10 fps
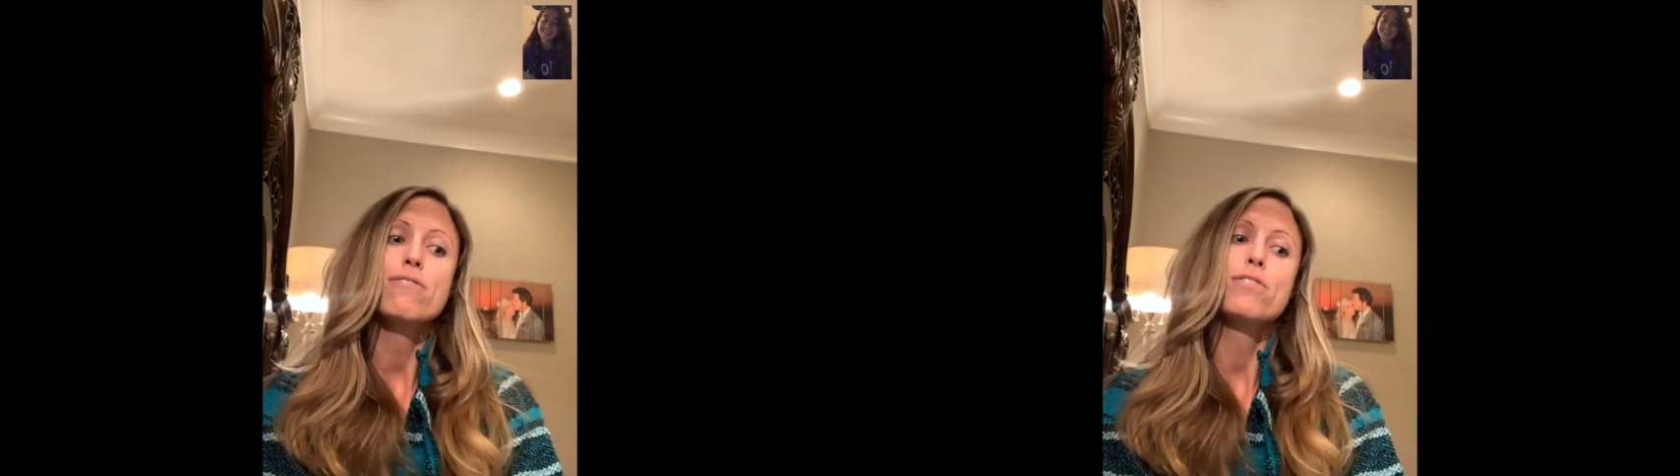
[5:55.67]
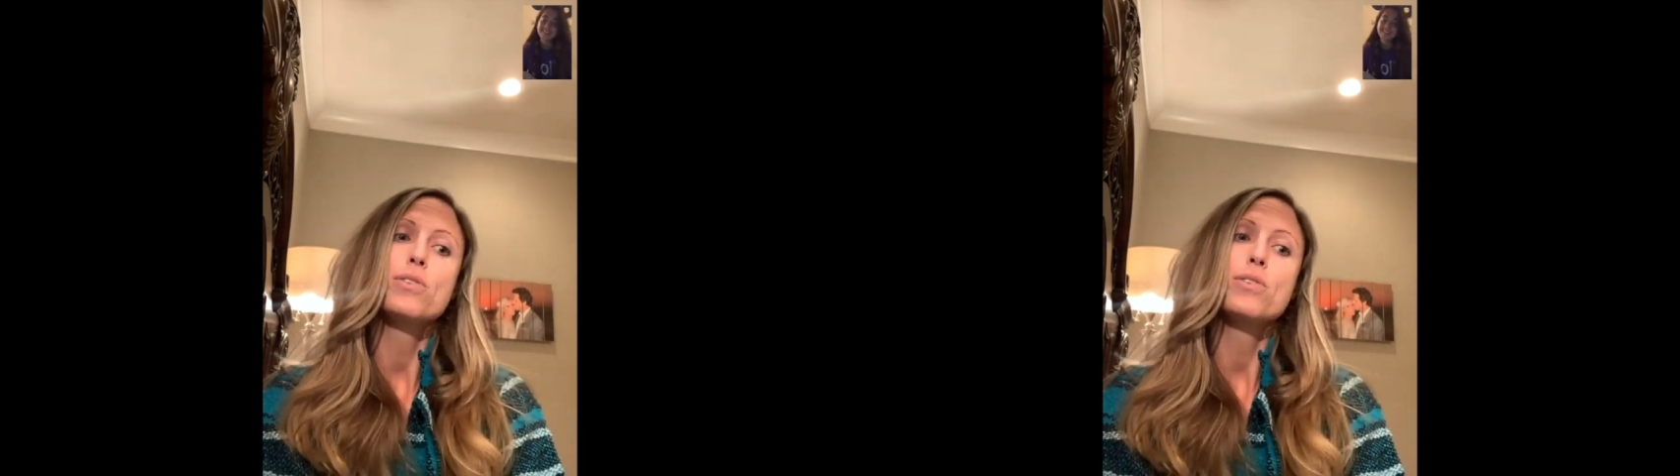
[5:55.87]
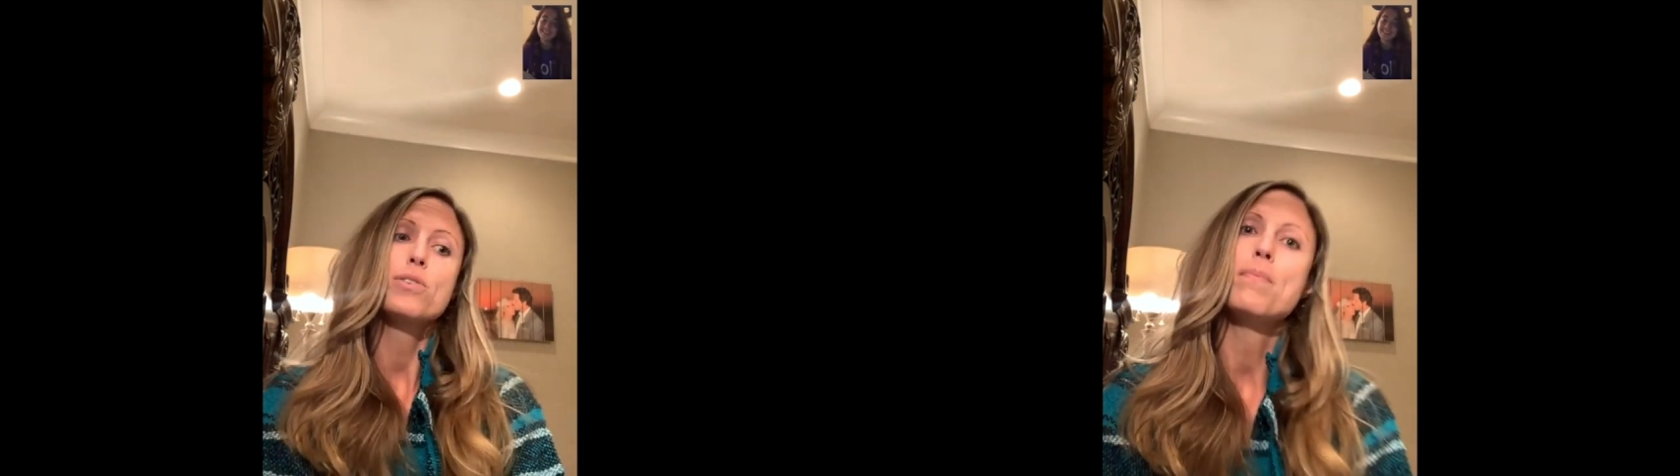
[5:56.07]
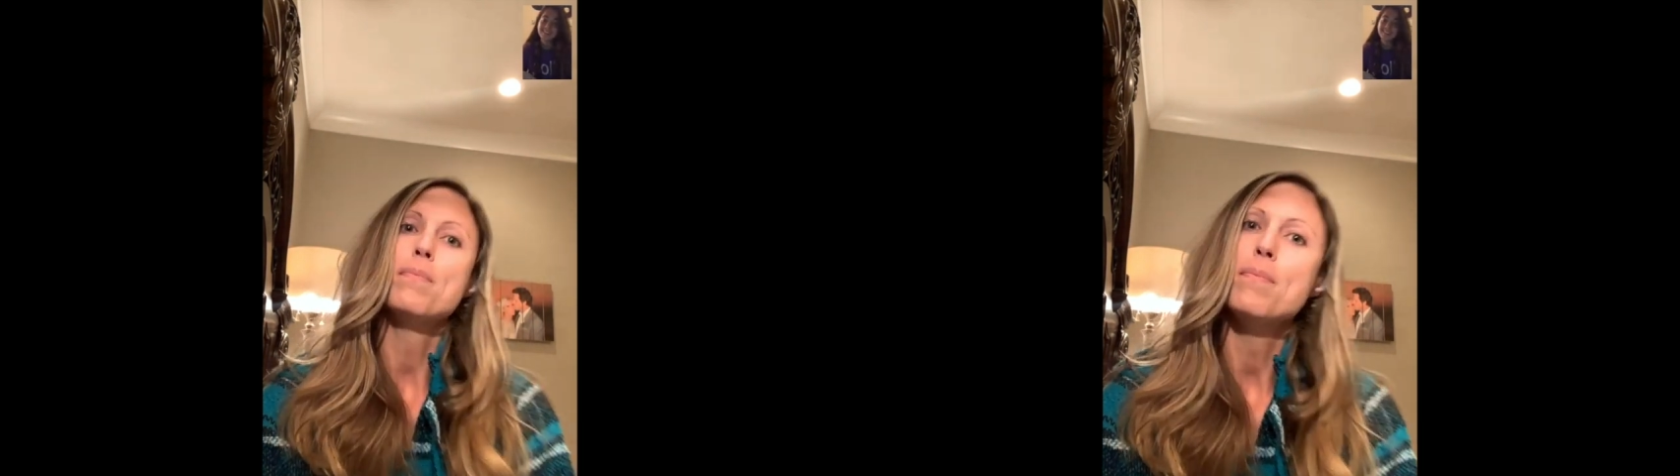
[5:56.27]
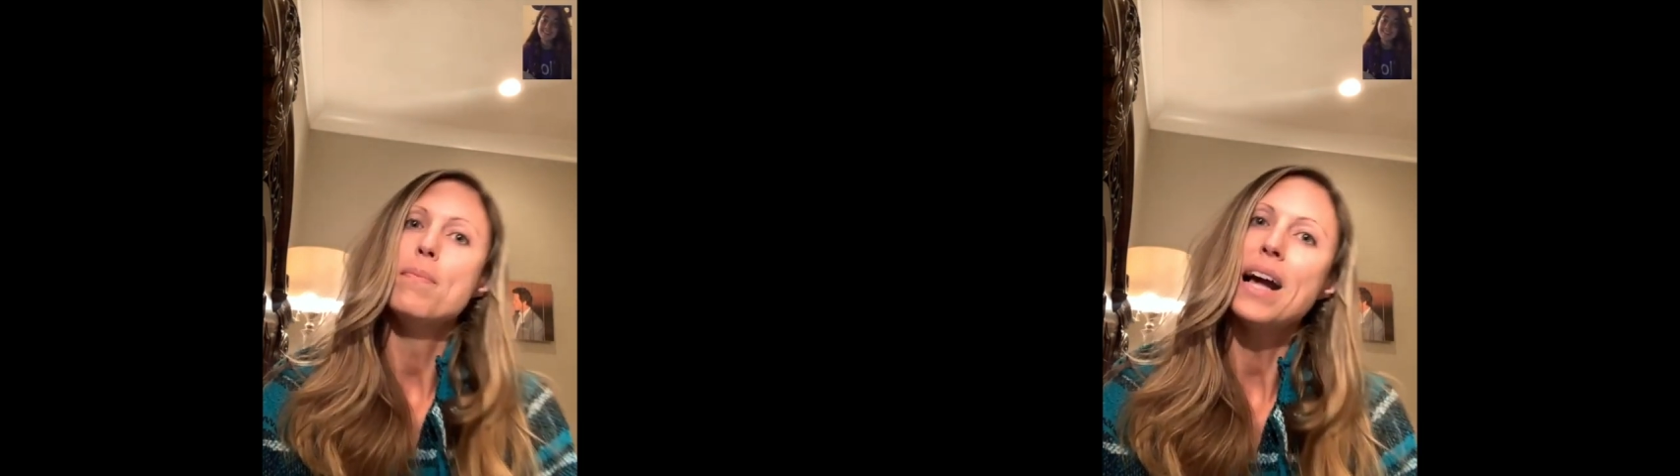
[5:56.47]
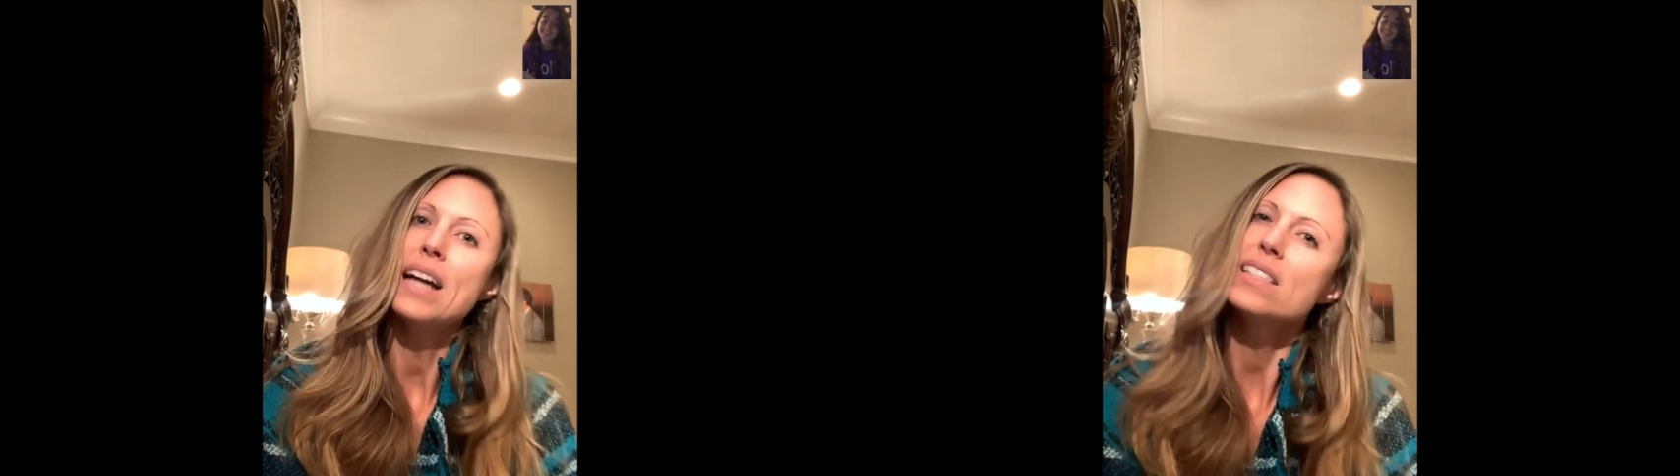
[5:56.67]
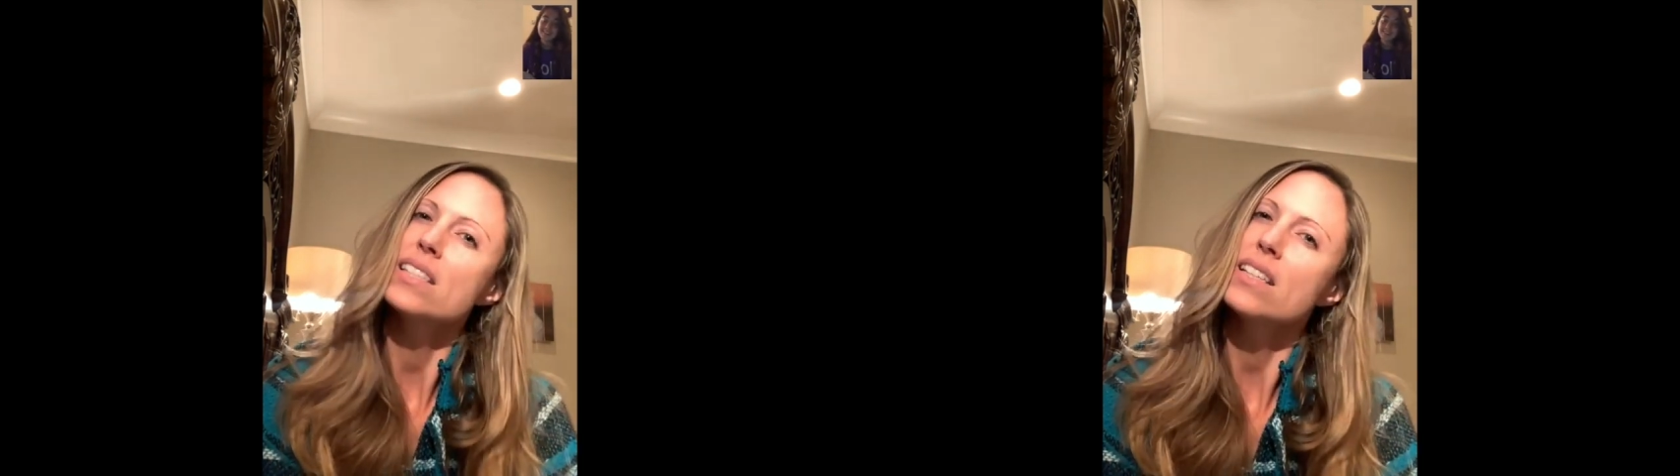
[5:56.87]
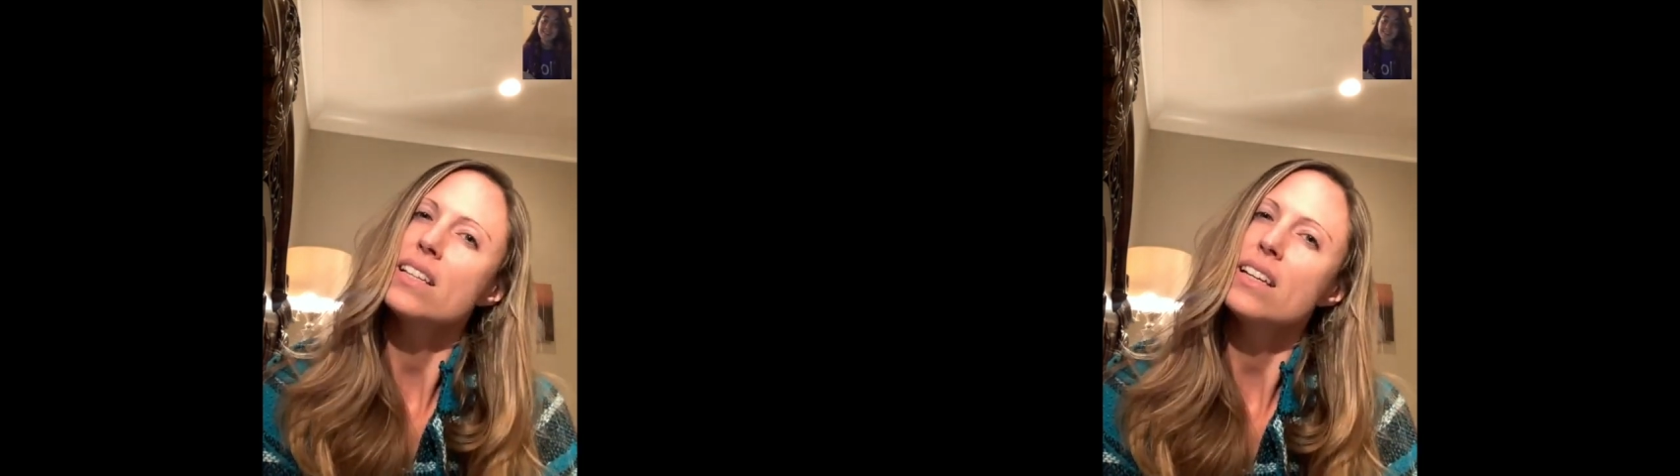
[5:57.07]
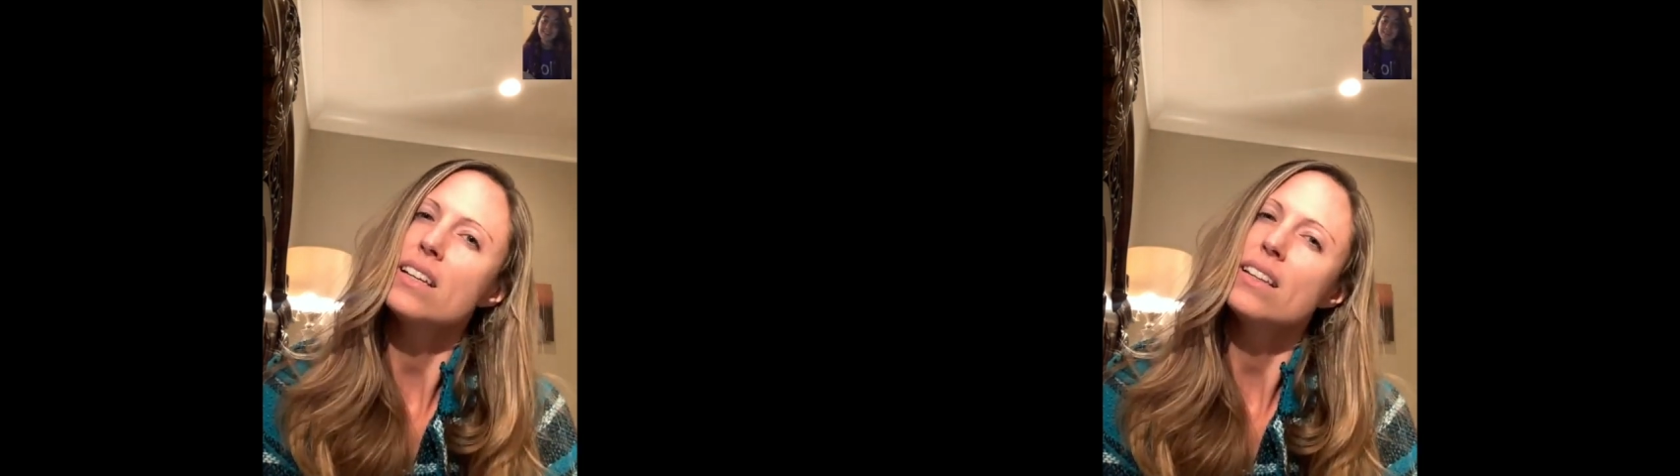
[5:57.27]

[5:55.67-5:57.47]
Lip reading: flumazanil,